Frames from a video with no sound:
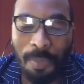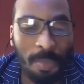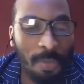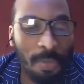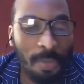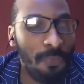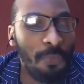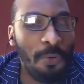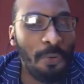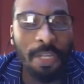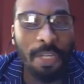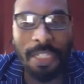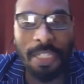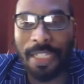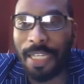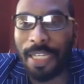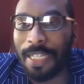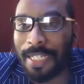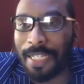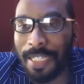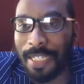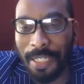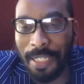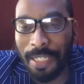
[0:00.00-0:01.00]
before it
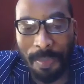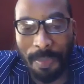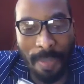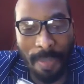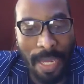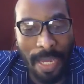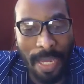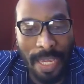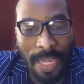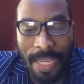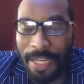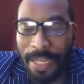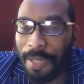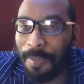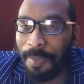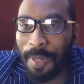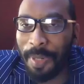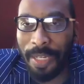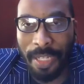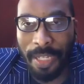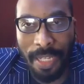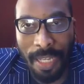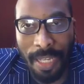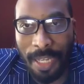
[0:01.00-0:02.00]
gets seen by
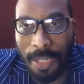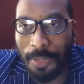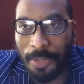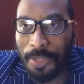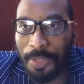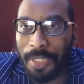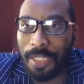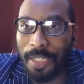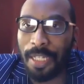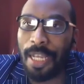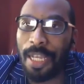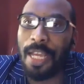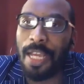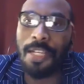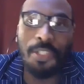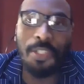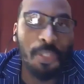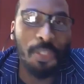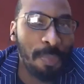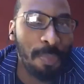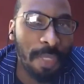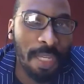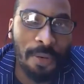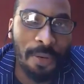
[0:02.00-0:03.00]
anybody else, there
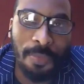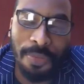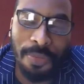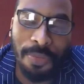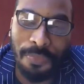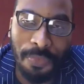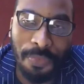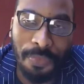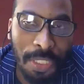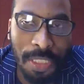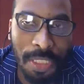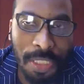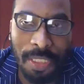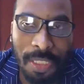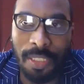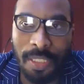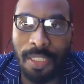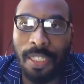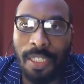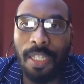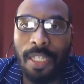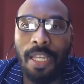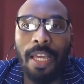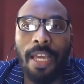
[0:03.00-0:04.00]
has to be a
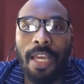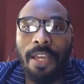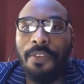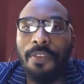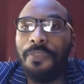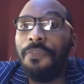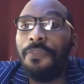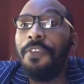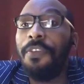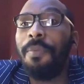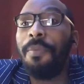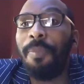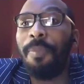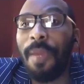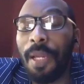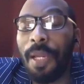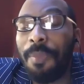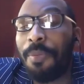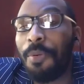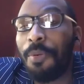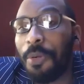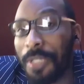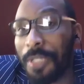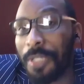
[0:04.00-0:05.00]
revision and
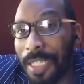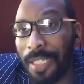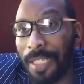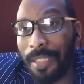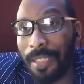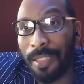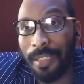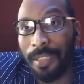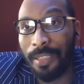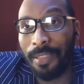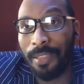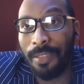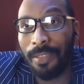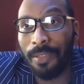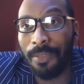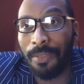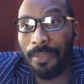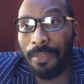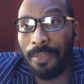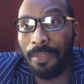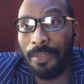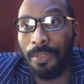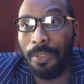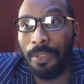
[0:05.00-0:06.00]
feedback process,
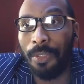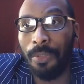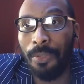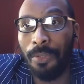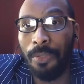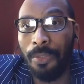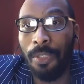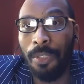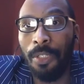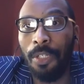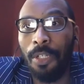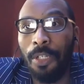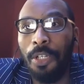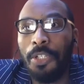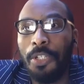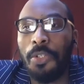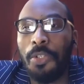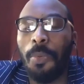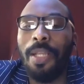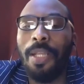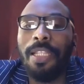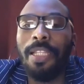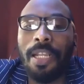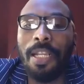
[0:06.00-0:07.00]
you know?
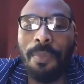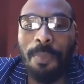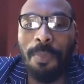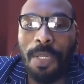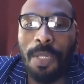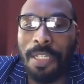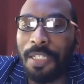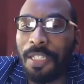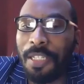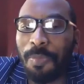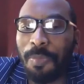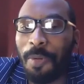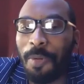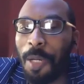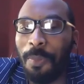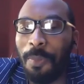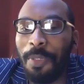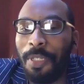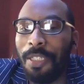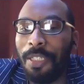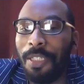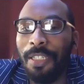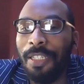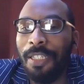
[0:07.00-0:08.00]
So what that means is
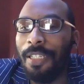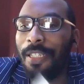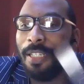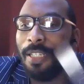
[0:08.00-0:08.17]
probably